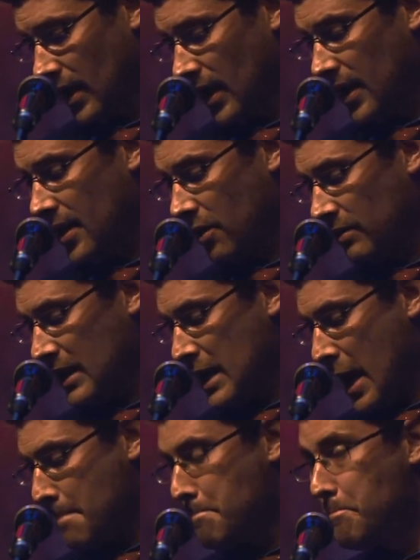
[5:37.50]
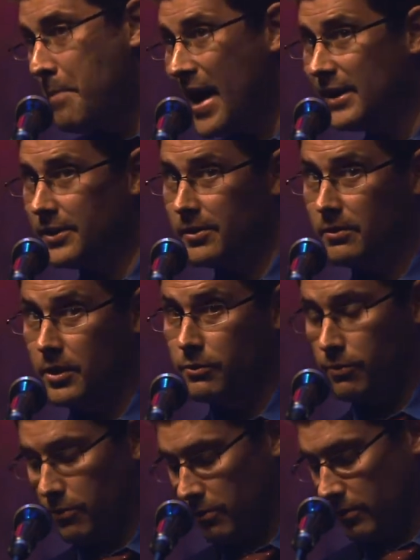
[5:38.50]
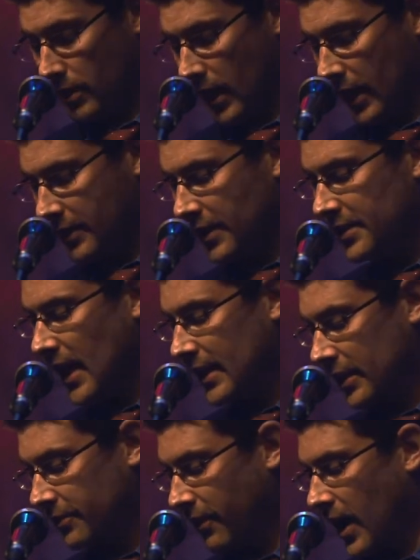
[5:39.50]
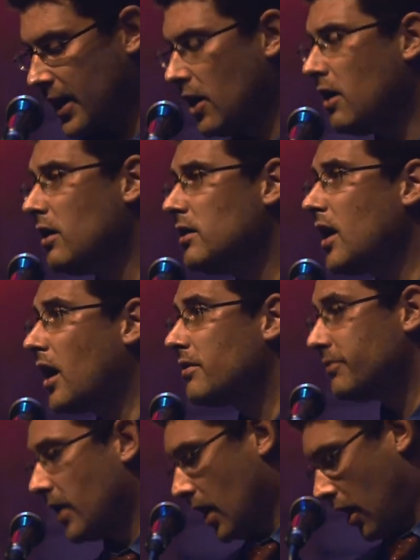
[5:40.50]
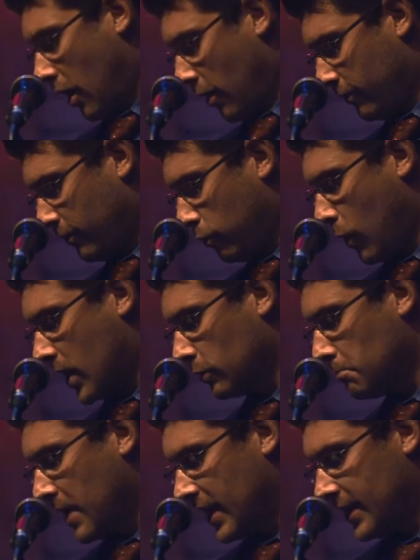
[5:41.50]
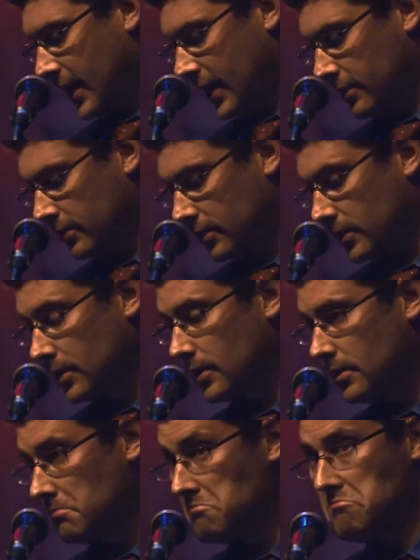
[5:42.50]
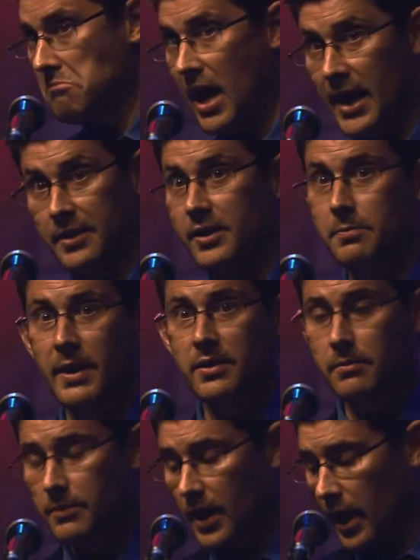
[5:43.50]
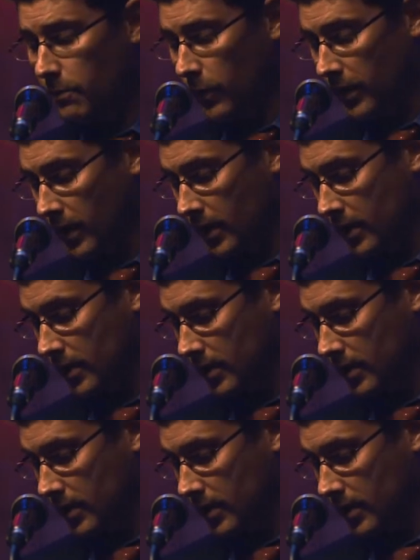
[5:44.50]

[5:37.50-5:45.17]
He'd only bent the truth to satisfy her love of well-made heels and to spend some time with her.